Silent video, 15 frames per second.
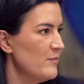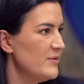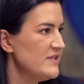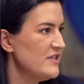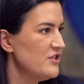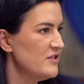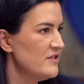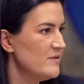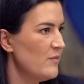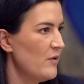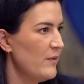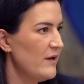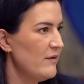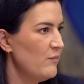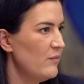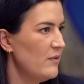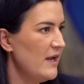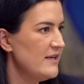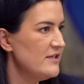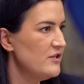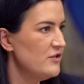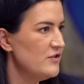positions and what we
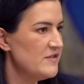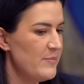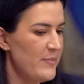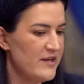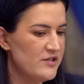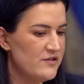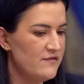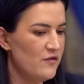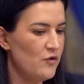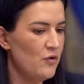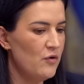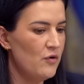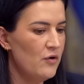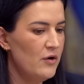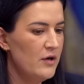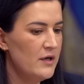need to use the bench for.